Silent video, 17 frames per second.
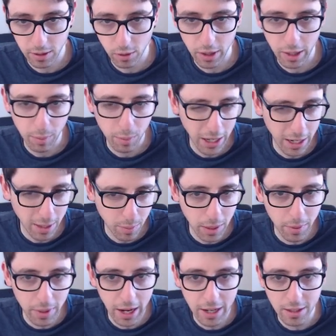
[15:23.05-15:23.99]
Okay, black
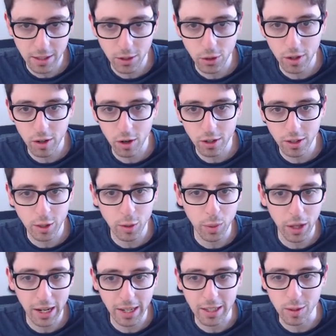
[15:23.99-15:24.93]
maybe has... You can argue
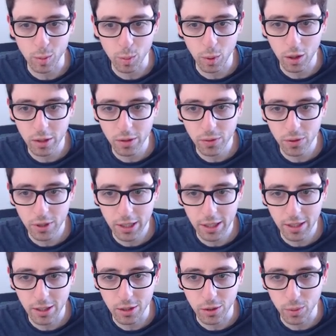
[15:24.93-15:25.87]
black has a pawn for
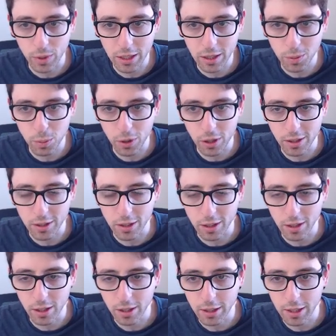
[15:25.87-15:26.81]
it because white's pawns
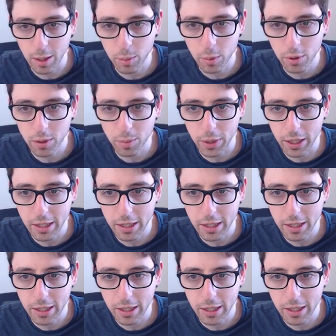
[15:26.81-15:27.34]
are doubled.